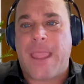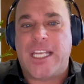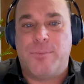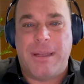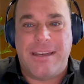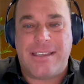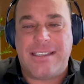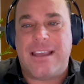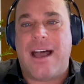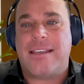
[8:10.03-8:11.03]
has been
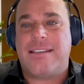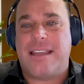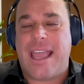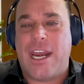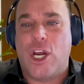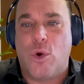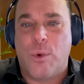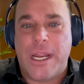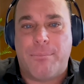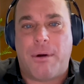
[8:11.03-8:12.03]
discussed and
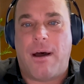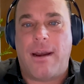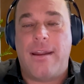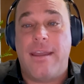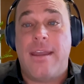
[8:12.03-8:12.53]
agreed upon?